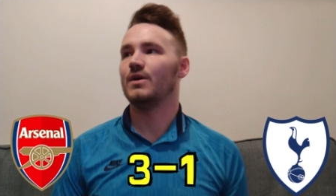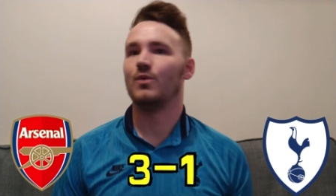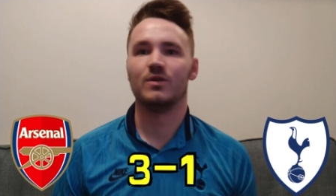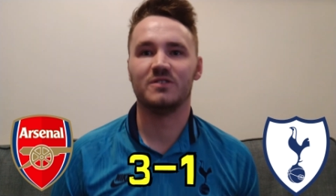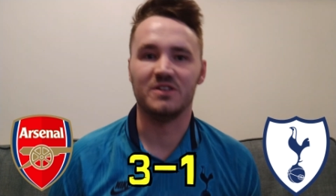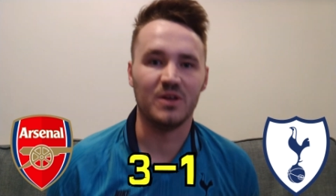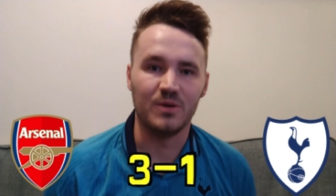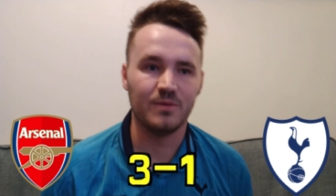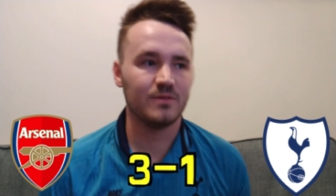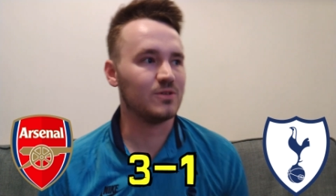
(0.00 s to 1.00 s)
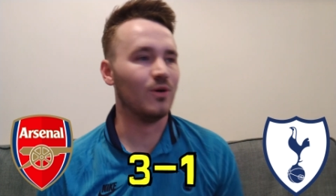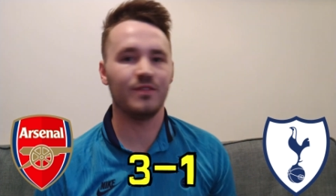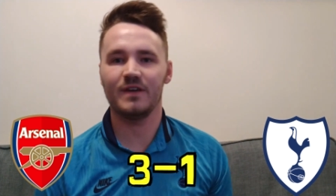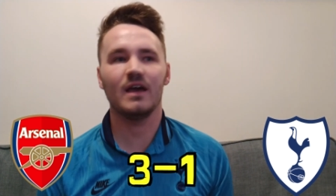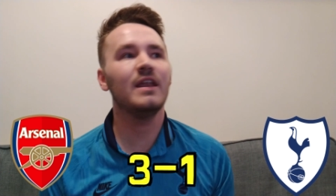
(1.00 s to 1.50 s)
don't know what to do sort
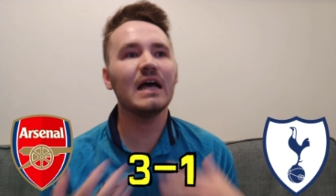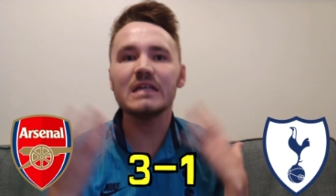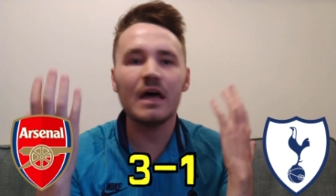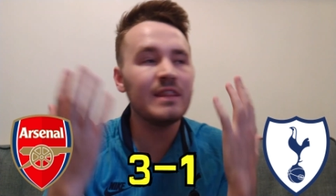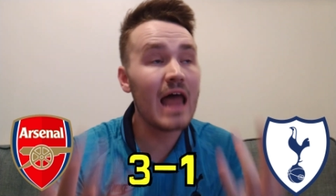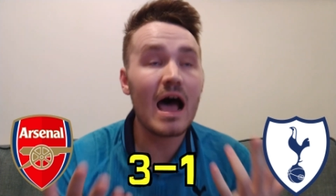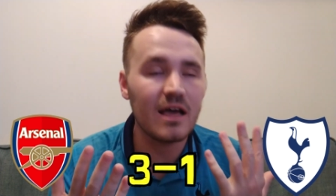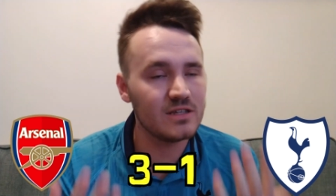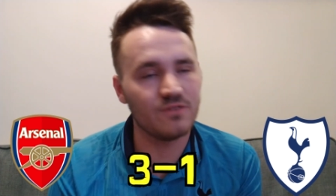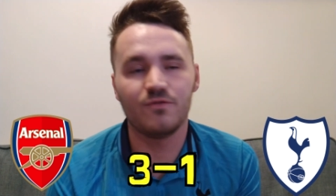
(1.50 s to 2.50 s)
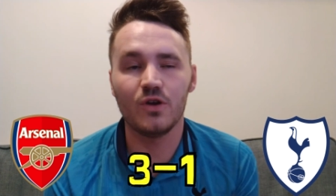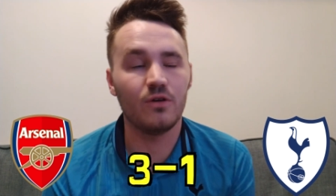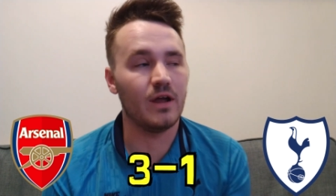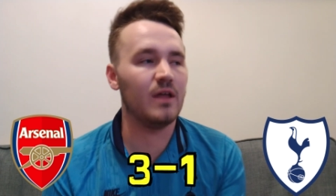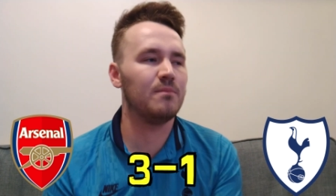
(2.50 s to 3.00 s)
of thing. And that and that is
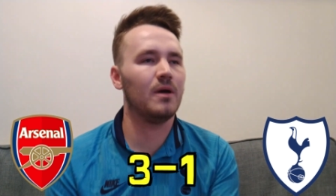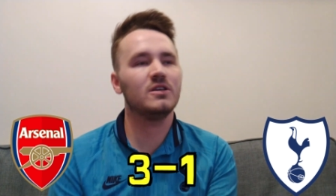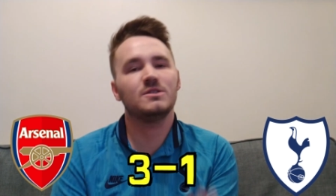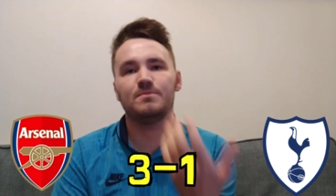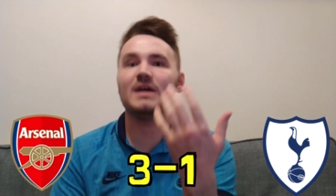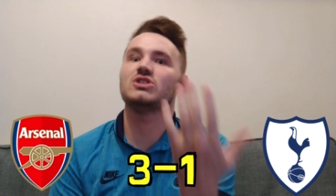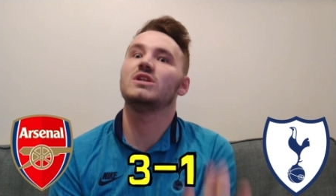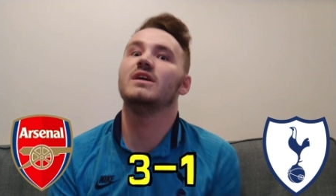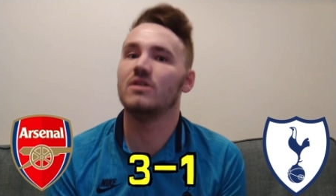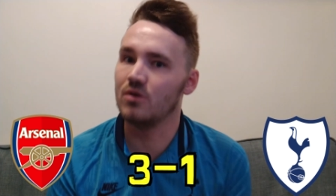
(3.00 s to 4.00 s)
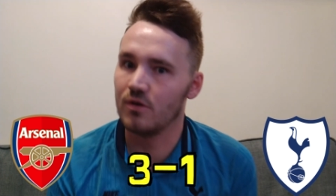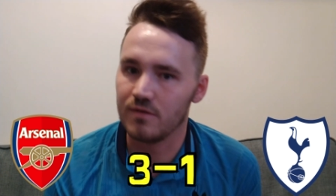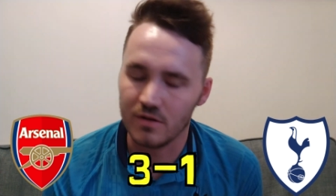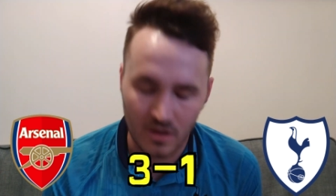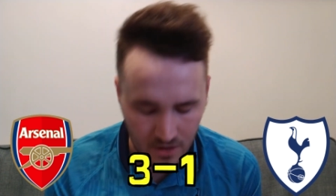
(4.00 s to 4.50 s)
infuriating, but especially in the
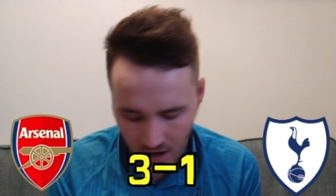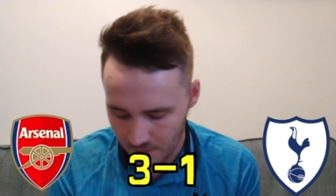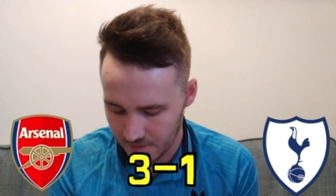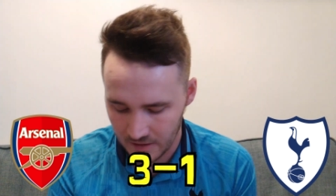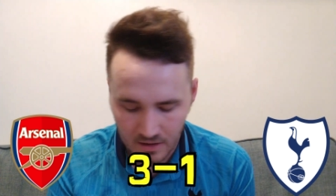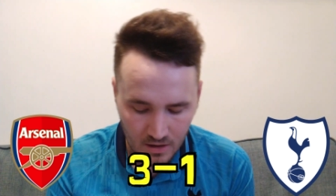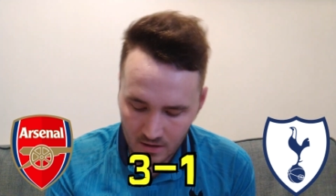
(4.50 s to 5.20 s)
North London derby.